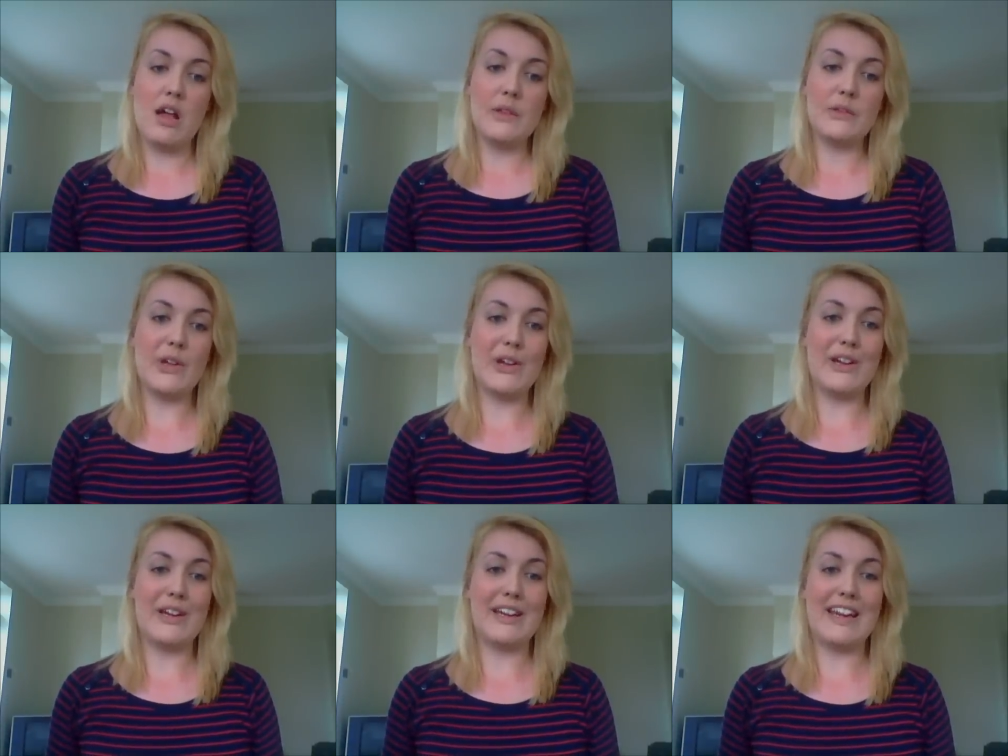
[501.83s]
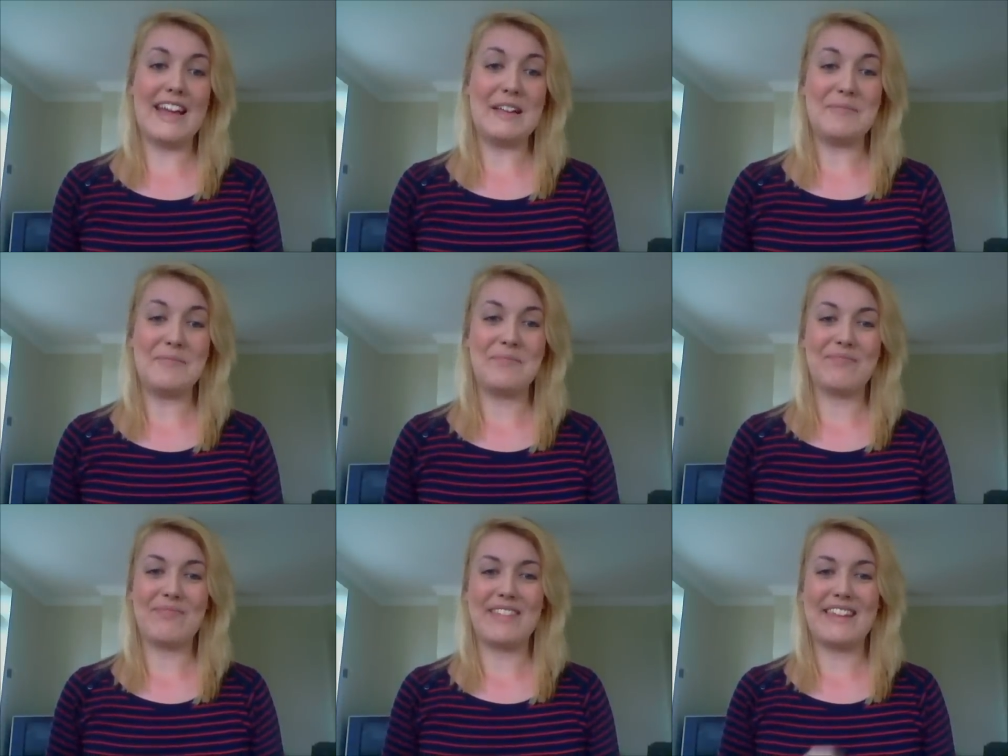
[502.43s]
So yeah,
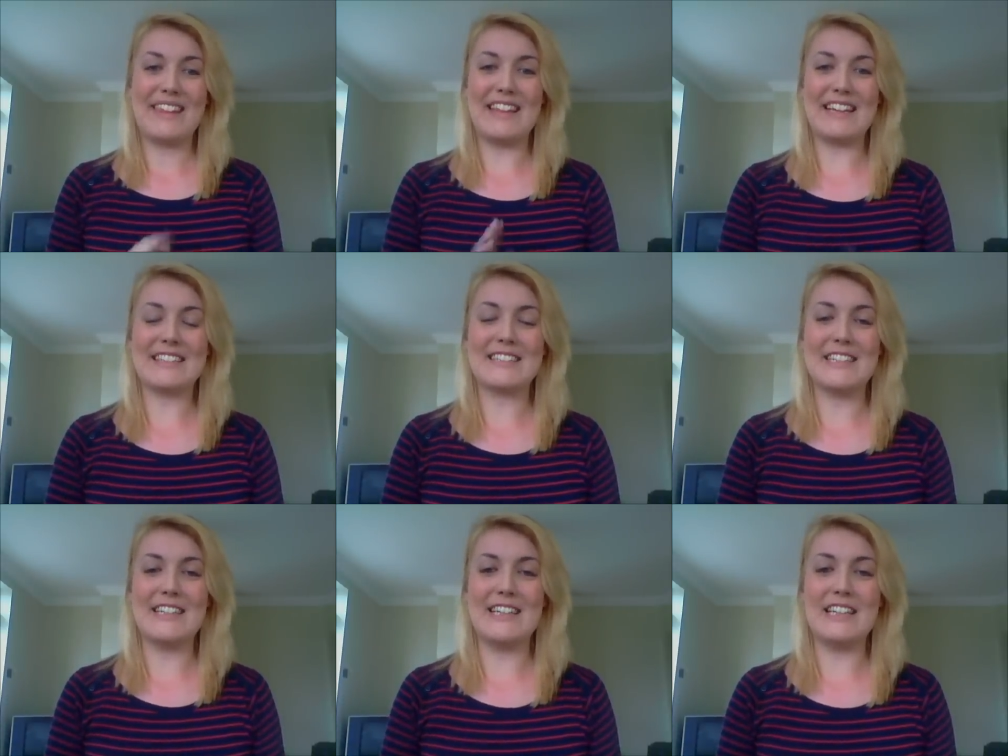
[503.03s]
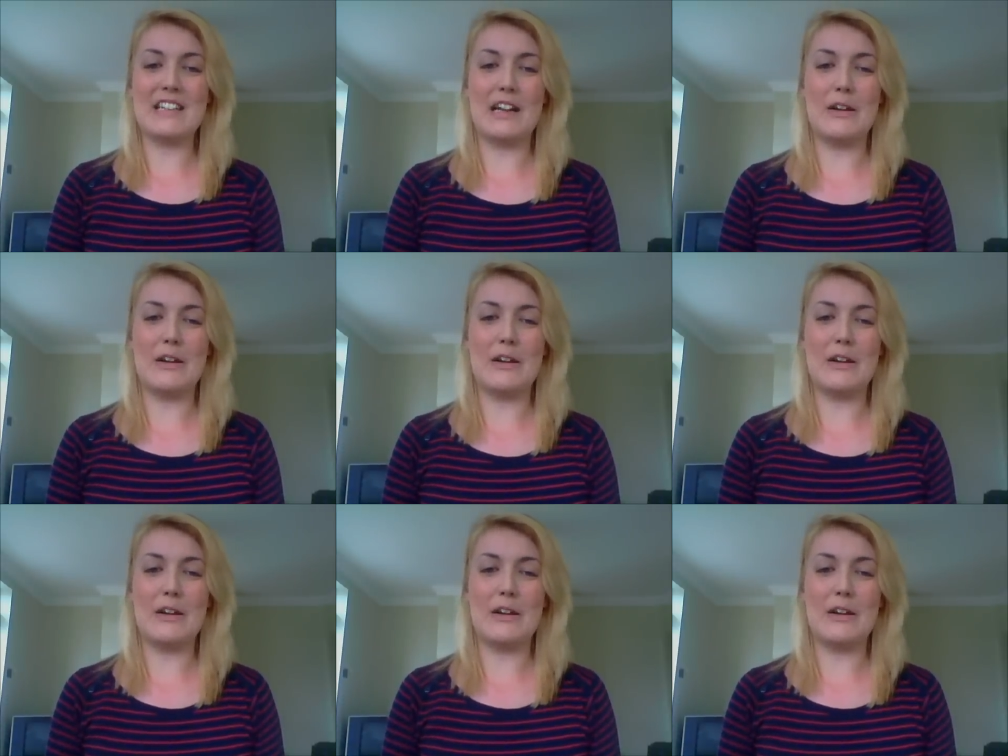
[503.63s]
thanks guys.